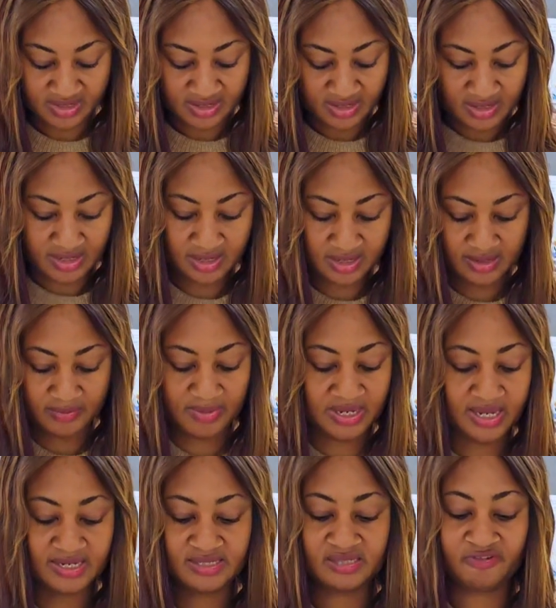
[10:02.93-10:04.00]
It
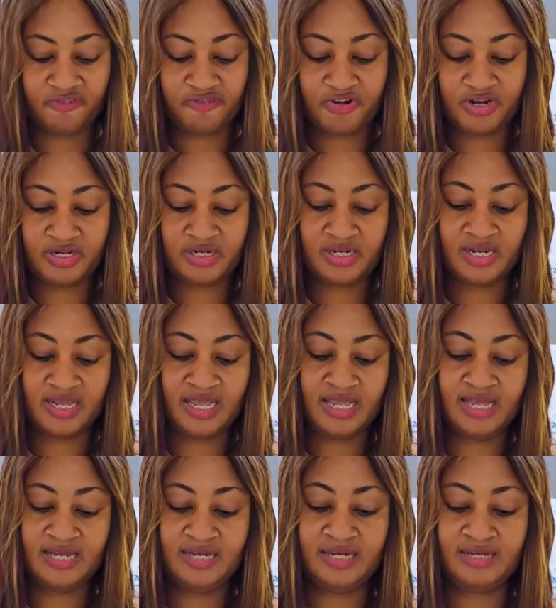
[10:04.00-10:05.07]
has different
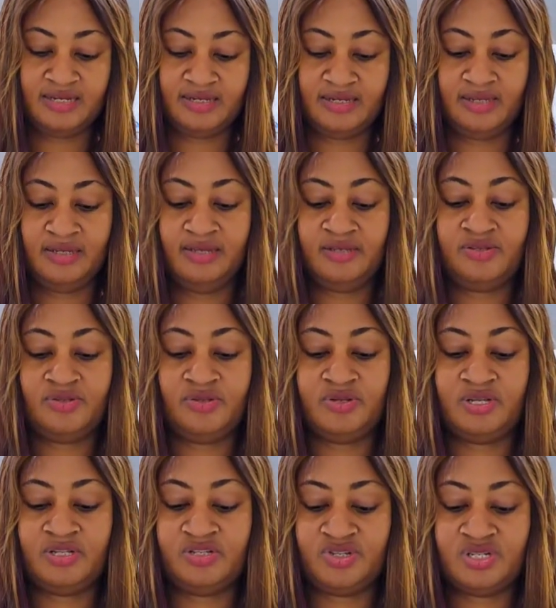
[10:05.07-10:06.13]
head, so you
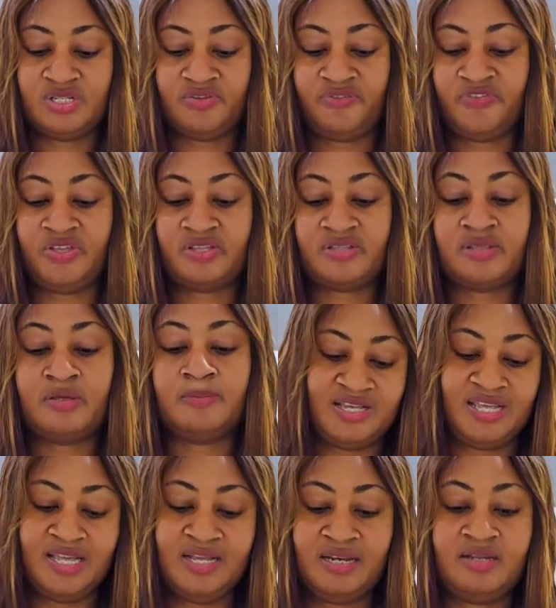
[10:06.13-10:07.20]
can just fix them
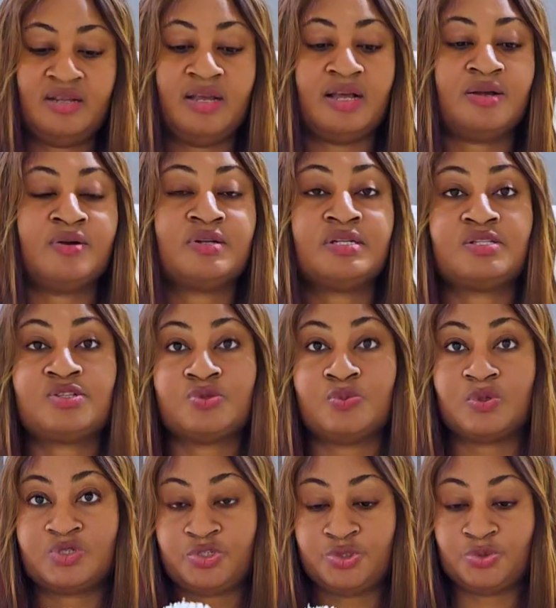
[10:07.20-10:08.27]
head according to
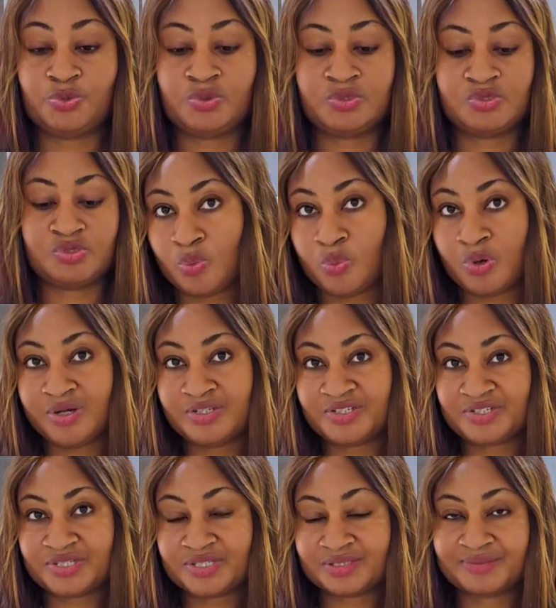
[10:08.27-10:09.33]
what you want to
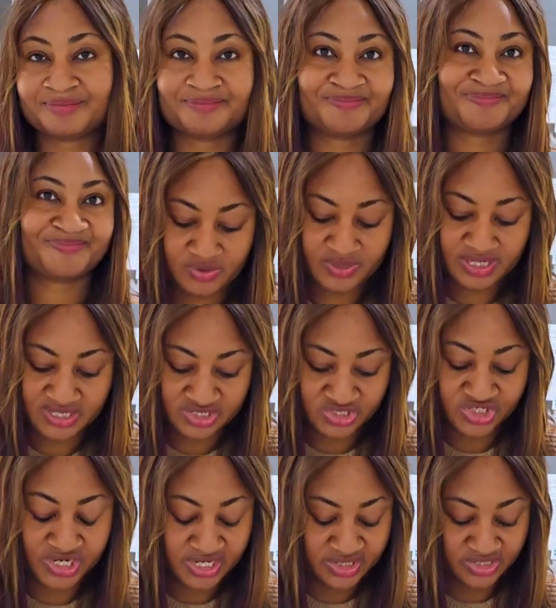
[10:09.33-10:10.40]
wash. You can
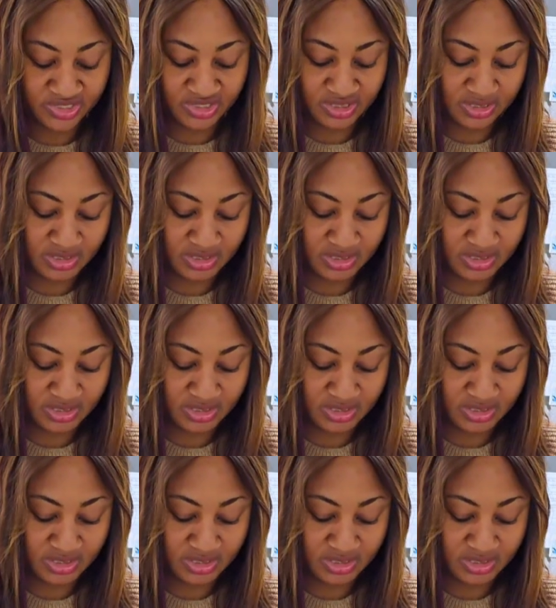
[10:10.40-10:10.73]
change it.